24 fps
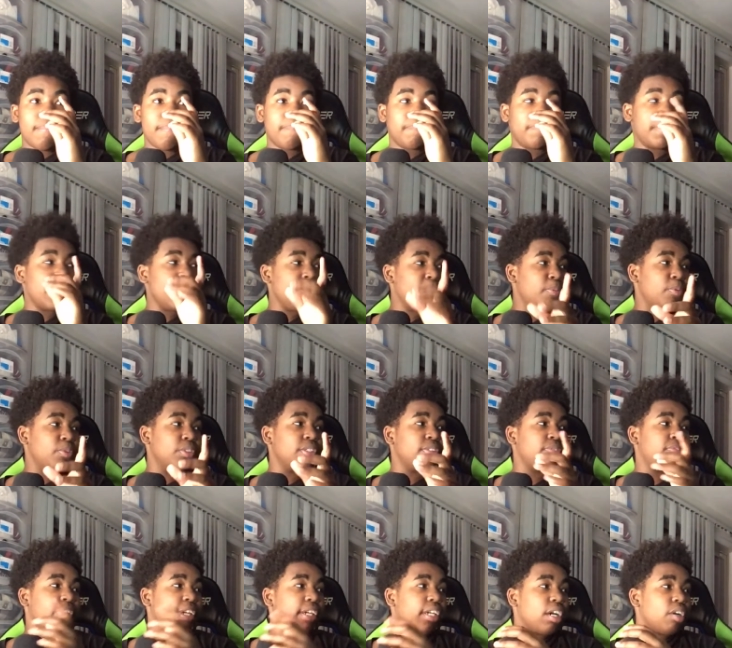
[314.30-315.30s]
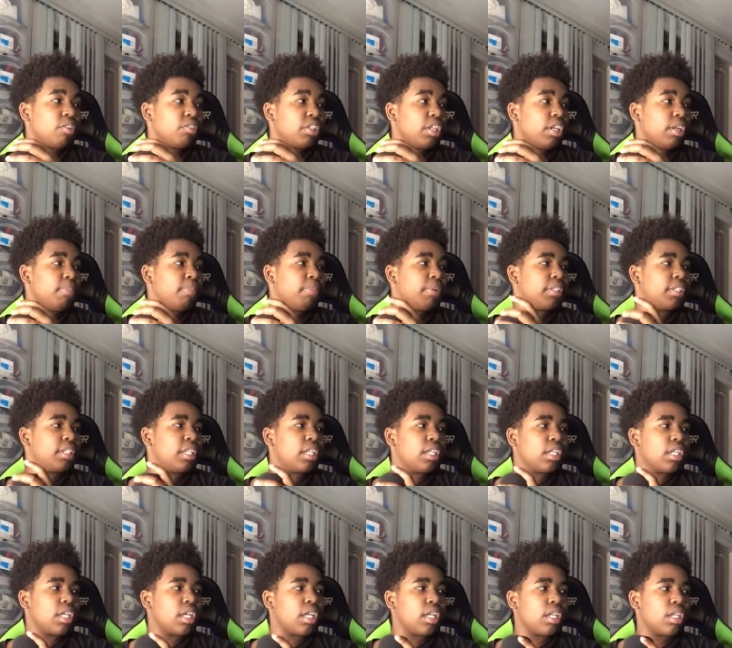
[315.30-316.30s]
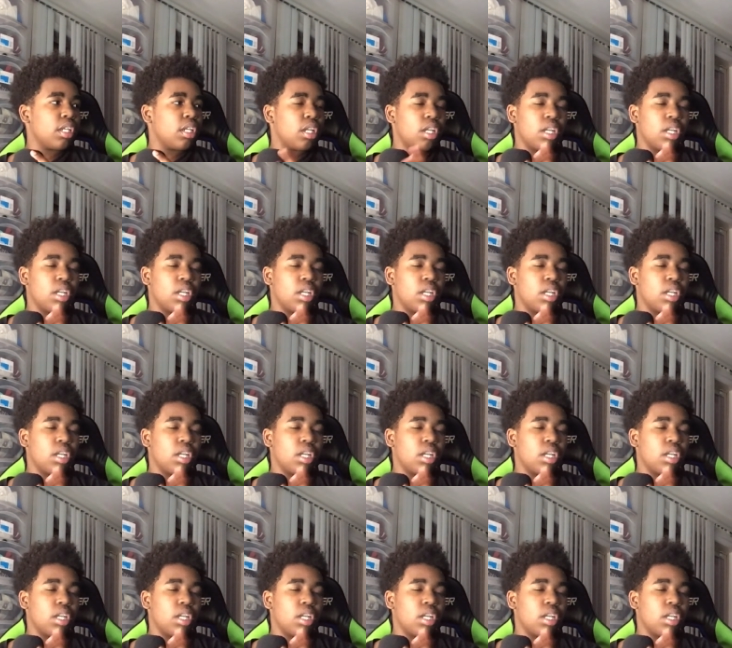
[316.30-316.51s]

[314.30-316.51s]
people is fake out there, but then again,